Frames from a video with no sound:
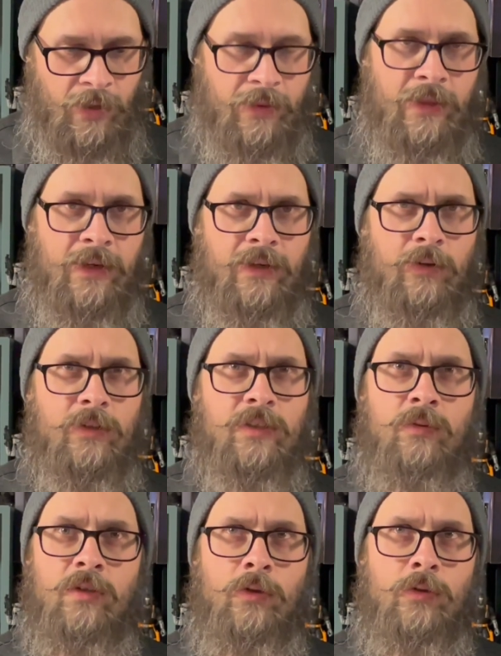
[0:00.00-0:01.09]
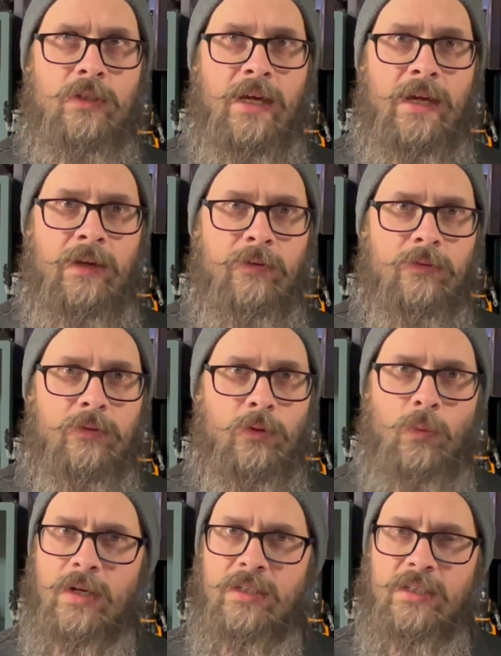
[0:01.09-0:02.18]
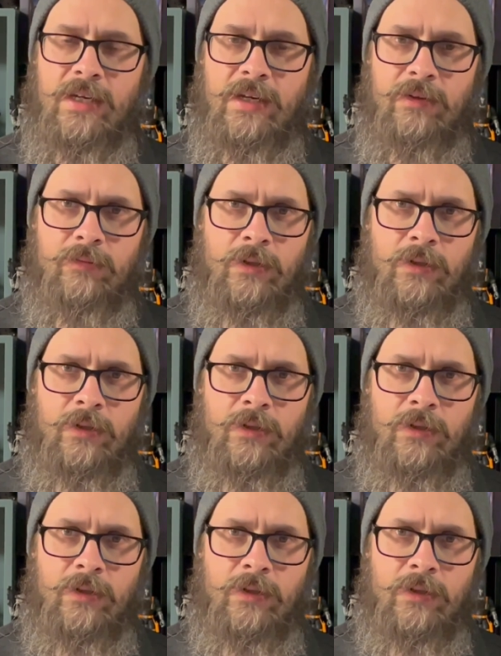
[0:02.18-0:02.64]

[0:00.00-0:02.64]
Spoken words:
I think it's Tuesday or Wednesday,